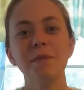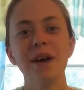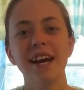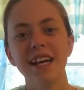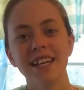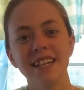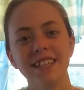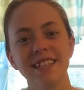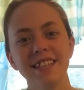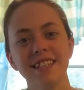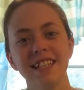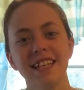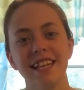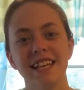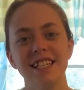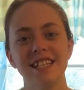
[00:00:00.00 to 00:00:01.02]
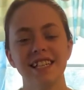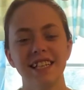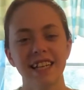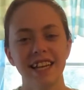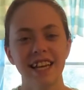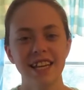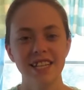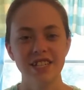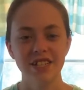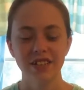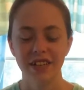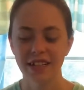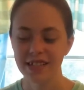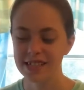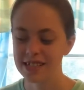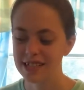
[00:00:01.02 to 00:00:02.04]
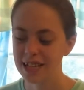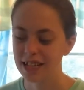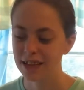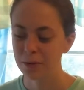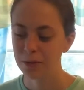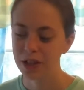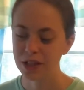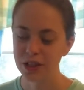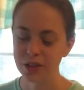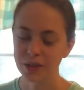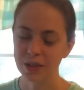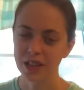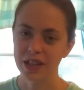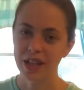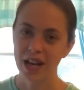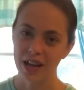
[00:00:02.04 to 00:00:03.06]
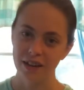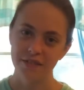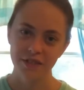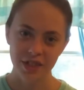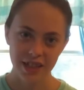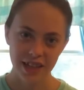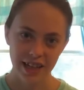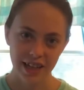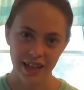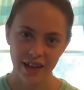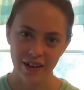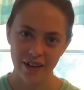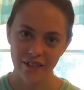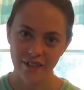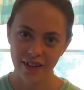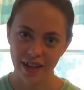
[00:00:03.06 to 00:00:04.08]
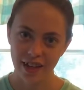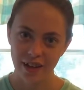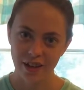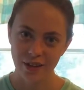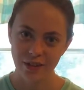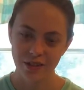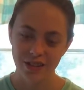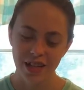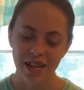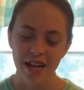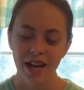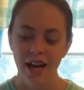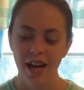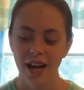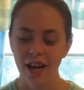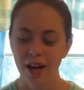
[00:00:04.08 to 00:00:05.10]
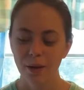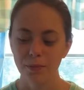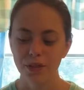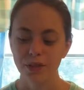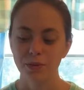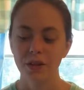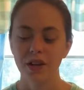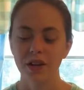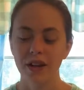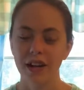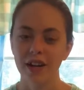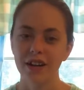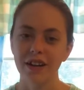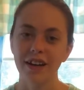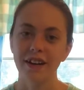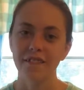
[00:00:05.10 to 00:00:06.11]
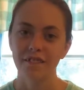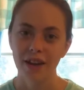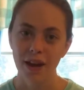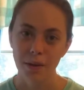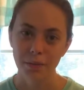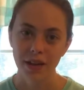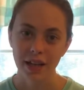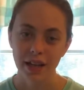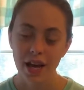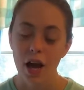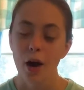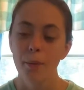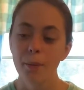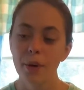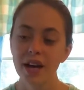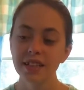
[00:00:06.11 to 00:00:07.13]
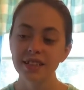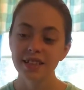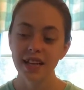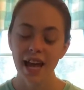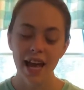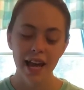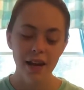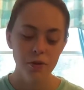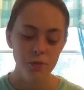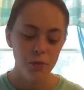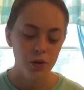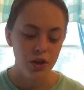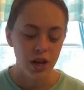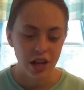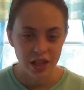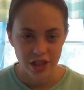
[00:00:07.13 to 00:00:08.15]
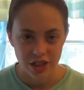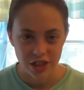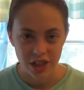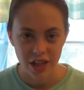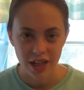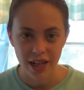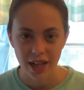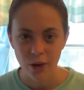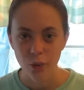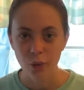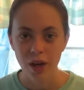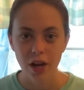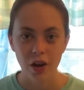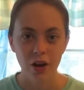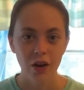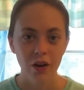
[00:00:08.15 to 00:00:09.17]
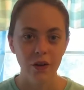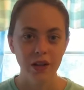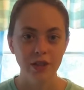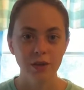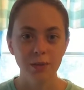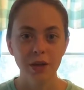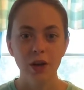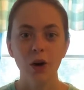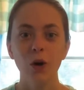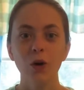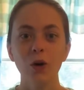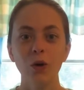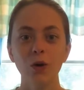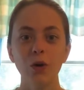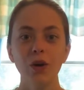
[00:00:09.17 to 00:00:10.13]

Here in the kitchen, as you can see, we do a lot of cooking in our videos because we are a cooking family. But today we're not just cooking, we are going to be cold